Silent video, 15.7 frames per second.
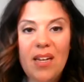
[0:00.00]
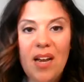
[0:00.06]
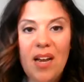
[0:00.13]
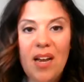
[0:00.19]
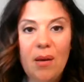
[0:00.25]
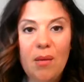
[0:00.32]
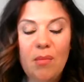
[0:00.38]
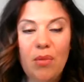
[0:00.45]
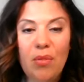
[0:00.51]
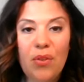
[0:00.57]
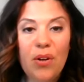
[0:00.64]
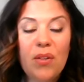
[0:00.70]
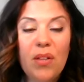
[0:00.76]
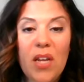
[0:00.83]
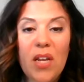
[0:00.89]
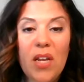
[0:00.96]
because when we
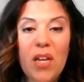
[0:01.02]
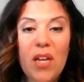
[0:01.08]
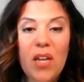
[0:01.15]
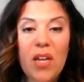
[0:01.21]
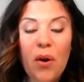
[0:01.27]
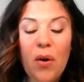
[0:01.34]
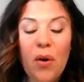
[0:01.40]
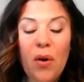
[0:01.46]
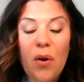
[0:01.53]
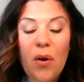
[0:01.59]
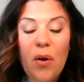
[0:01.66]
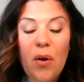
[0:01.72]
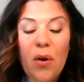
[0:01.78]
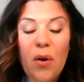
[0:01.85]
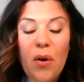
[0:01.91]
know better, we do better.